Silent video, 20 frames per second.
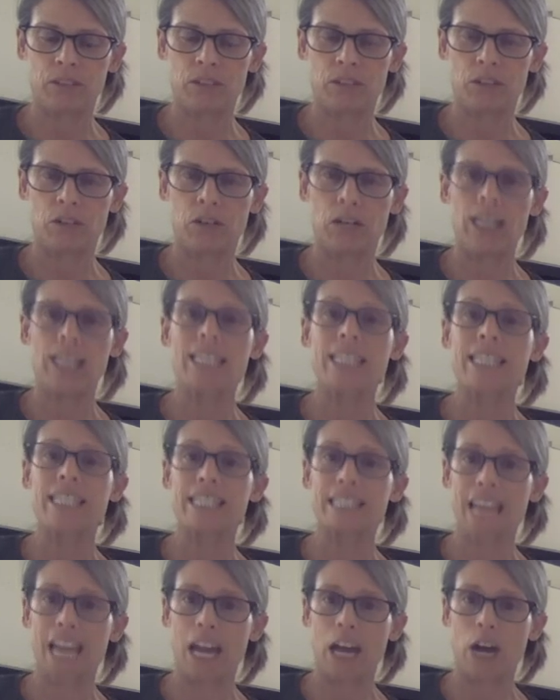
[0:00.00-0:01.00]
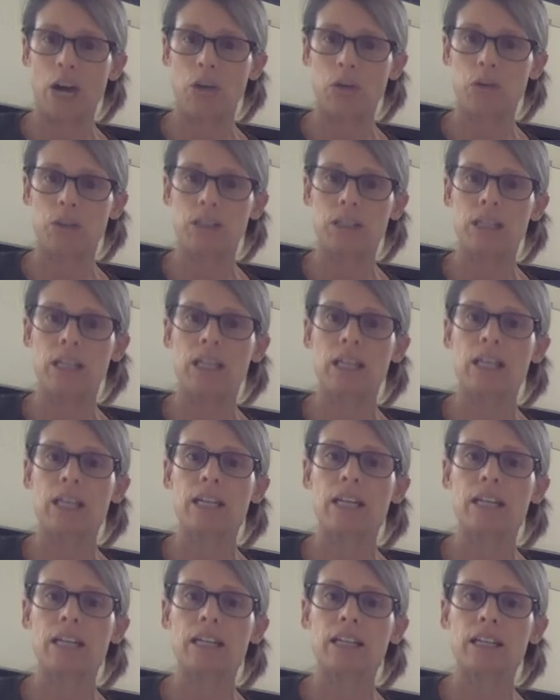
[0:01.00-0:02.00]
All right, sound
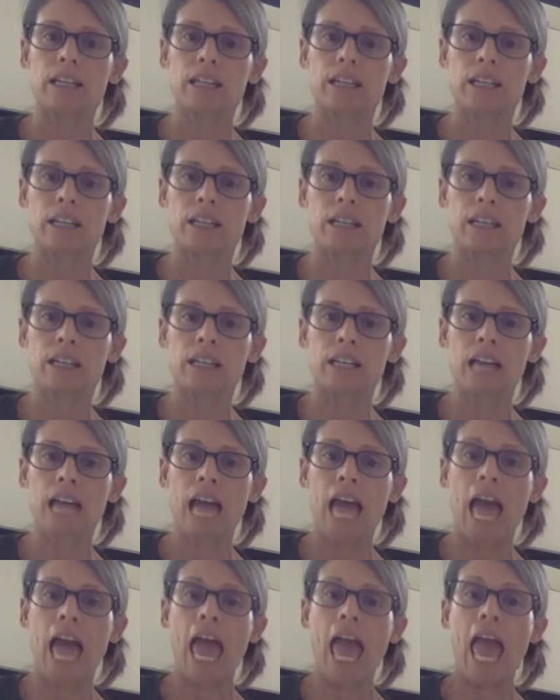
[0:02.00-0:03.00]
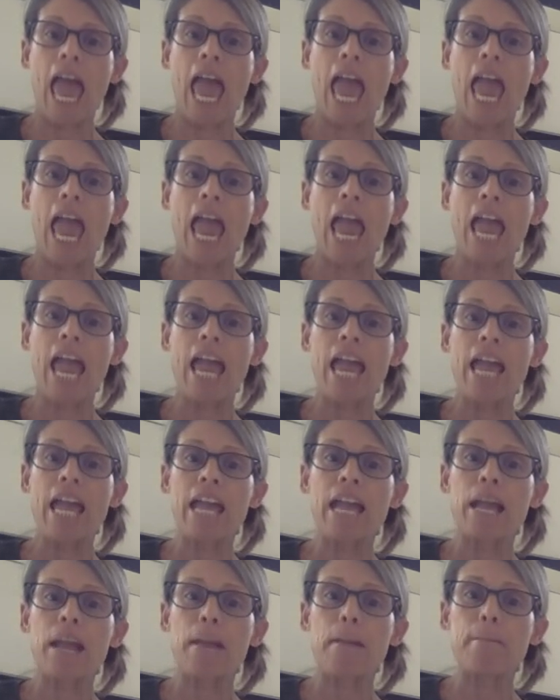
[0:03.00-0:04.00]
g,
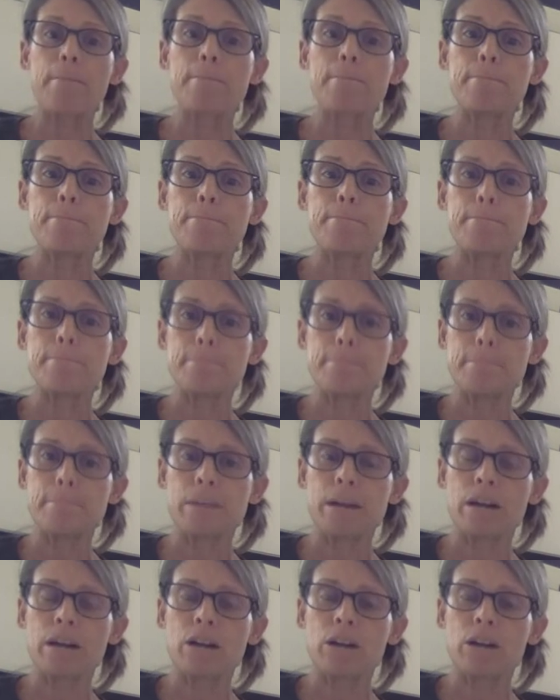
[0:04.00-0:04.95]
aim.